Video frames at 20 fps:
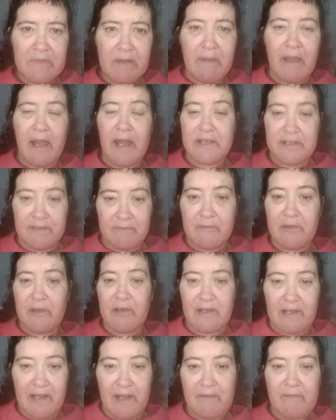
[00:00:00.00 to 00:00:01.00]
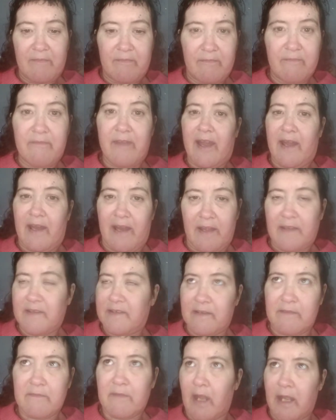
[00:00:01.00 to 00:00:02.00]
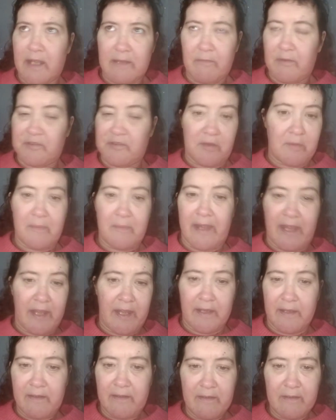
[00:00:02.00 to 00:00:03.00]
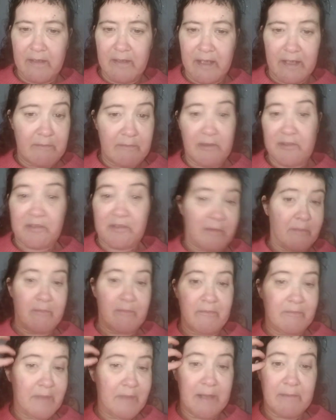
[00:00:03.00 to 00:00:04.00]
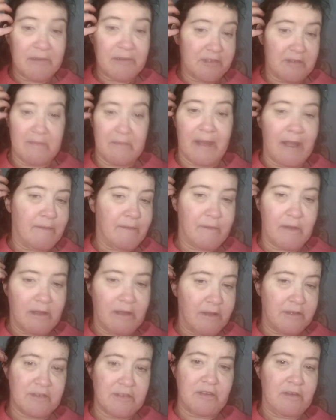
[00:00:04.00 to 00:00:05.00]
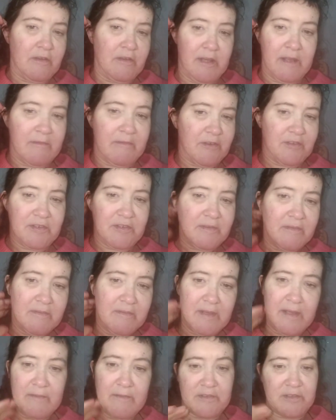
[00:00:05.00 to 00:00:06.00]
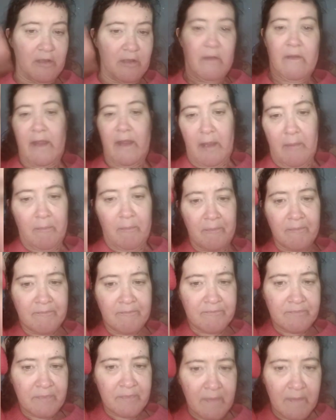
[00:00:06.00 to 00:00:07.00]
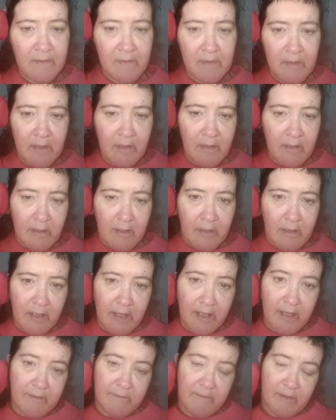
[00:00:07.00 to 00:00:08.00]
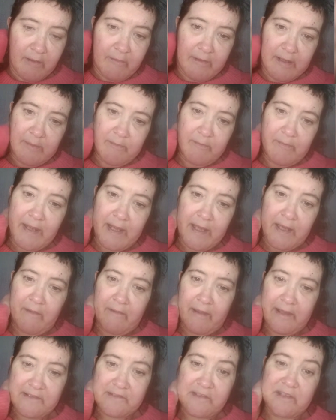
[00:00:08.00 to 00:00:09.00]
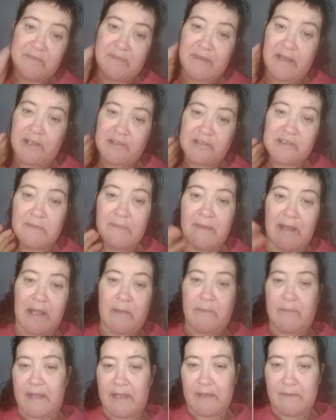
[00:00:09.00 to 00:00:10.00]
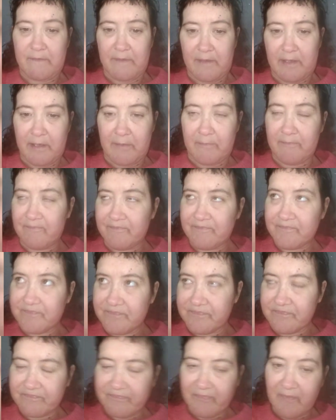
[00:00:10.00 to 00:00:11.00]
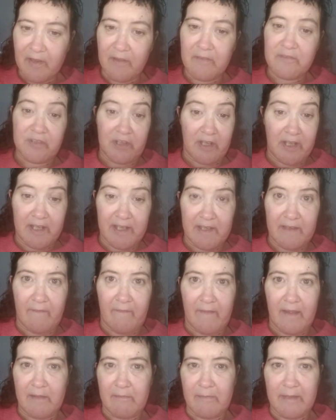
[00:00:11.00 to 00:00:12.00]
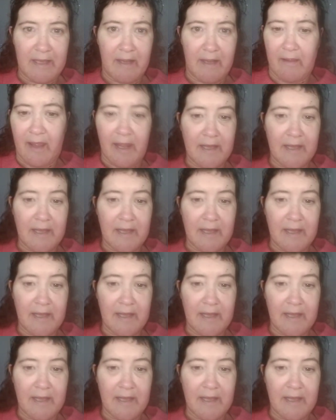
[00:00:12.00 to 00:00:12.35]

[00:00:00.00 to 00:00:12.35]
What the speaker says: I did quickly realise that it wasn't me, it wasn't my fault at all, and it was all him. Even though my now ex-husband actually blamed me for them drinking and that, I mean,